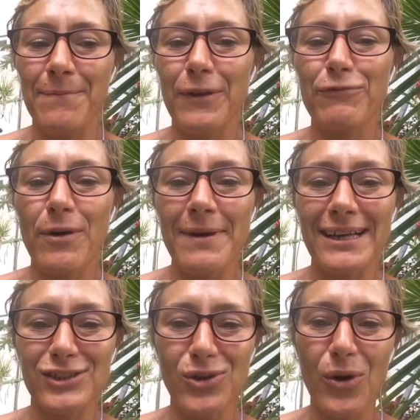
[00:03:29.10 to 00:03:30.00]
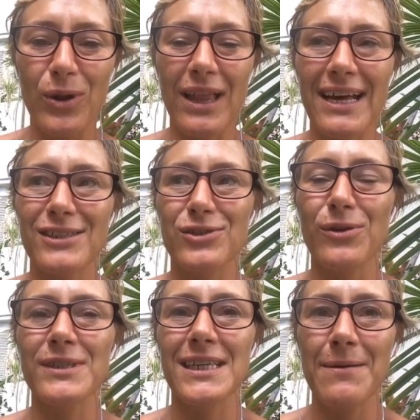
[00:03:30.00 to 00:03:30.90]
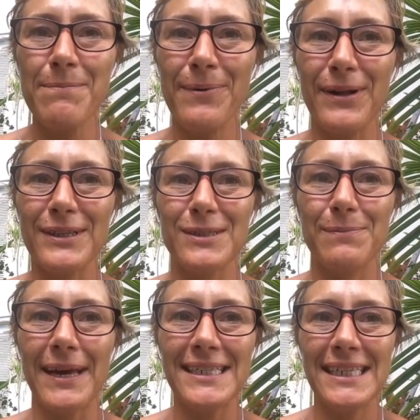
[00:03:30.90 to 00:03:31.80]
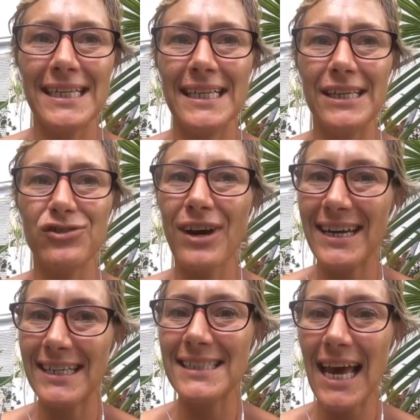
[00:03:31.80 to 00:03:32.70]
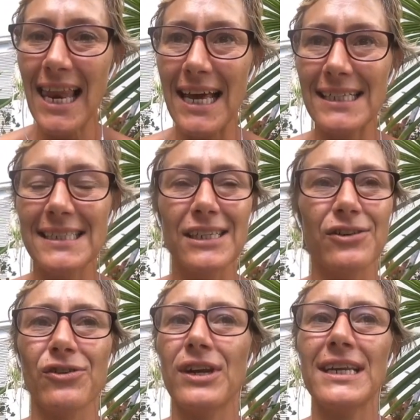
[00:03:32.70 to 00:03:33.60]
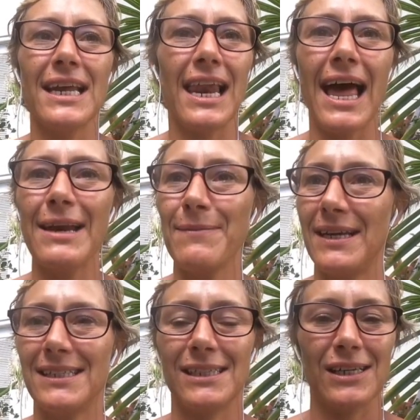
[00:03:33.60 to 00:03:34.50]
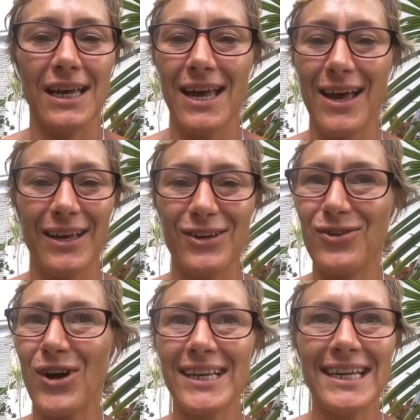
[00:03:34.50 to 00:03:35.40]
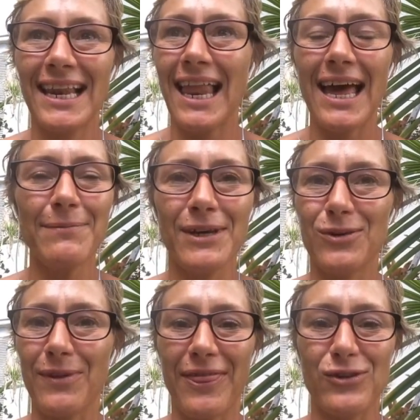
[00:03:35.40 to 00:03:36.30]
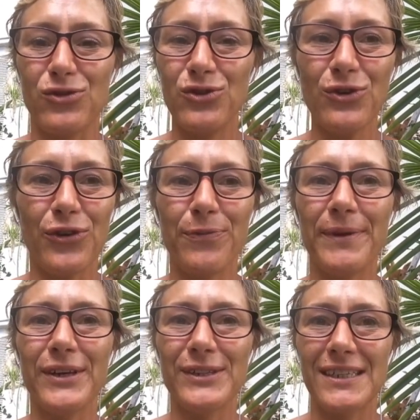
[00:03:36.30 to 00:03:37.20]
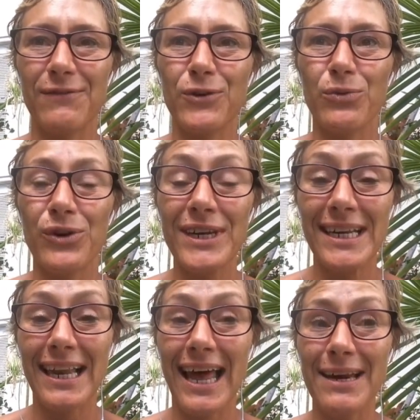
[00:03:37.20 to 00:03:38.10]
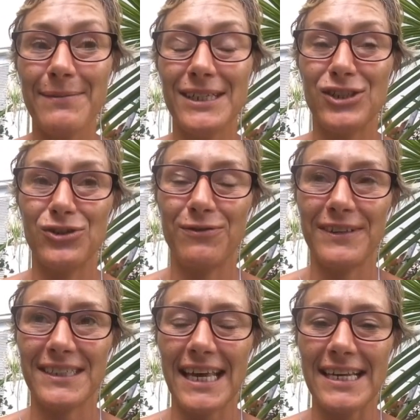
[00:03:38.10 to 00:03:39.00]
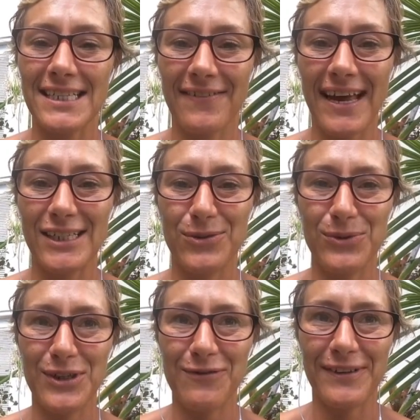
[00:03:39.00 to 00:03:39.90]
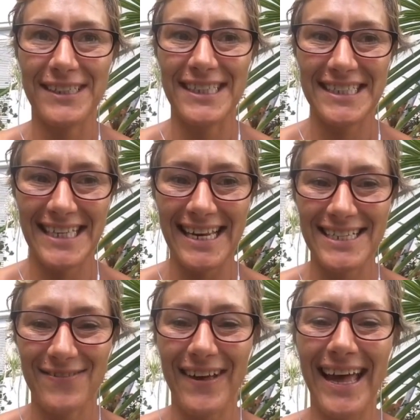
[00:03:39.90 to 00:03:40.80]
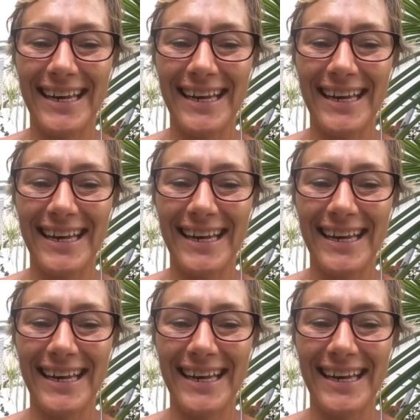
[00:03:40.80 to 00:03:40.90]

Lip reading: from our soul, our soul's impulse basically trying to tell us you're not in alignment. You're not in alignment with the truth, because if you were in alignment, you'd feel satisfied. You wouldn't feel dissatisfied.